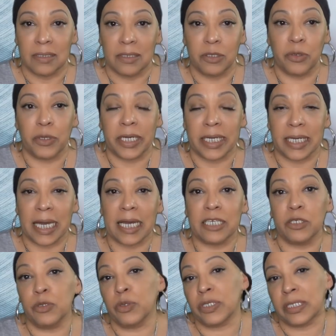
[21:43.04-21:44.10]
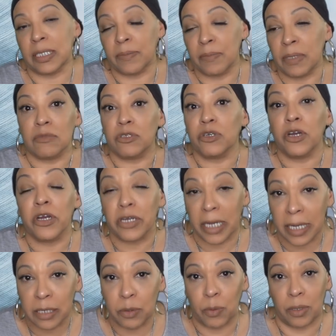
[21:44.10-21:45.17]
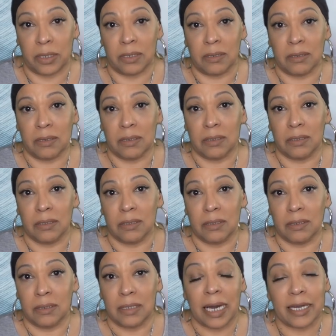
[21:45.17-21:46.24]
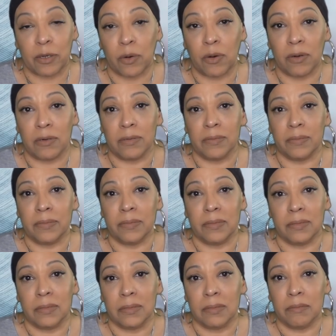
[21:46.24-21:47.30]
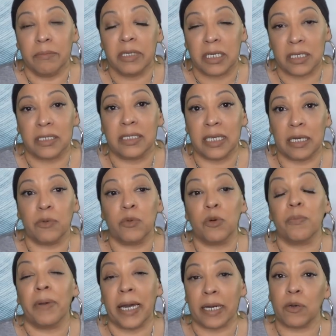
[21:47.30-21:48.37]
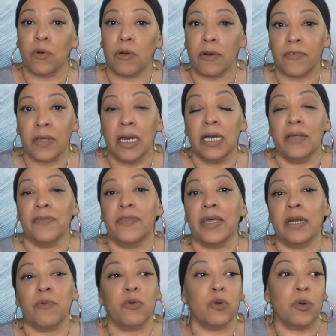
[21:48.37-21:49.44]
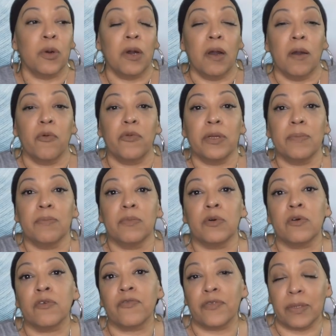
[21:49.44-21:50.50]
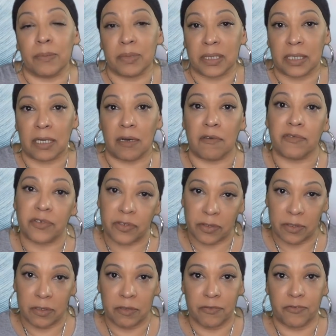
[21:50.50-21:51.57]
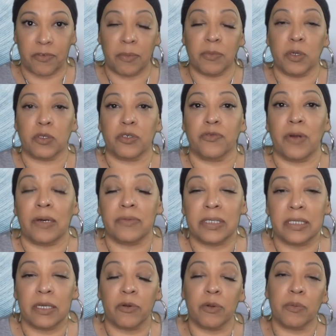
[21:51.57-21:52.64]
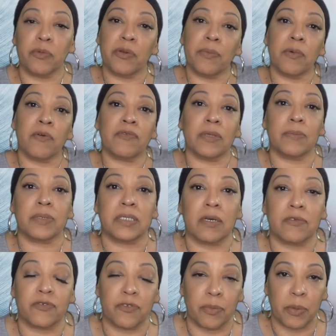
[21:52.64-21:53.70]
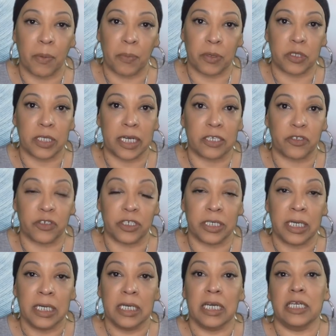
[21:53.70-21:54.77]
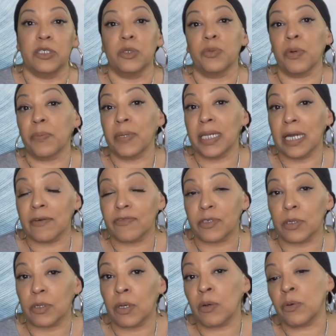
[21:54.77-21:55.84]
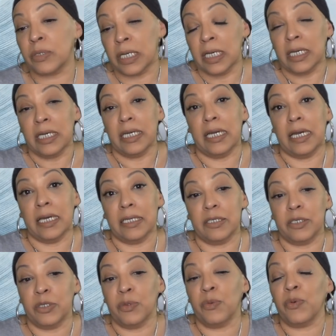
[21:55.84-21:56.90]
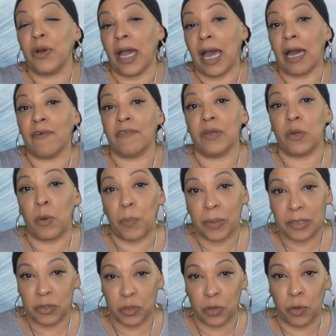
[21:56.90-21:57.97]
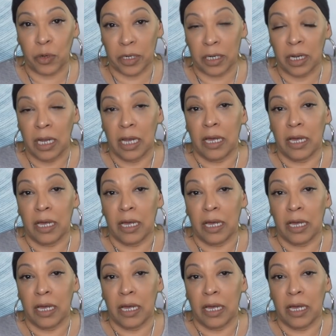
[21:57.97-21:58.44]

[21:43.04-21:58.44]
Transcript: You cannot use them to hurt anyone at all, because they will back off. They will remove themselves from your surrounding. They will remove themselves from your protection, and you will be left alone, and you will have an open door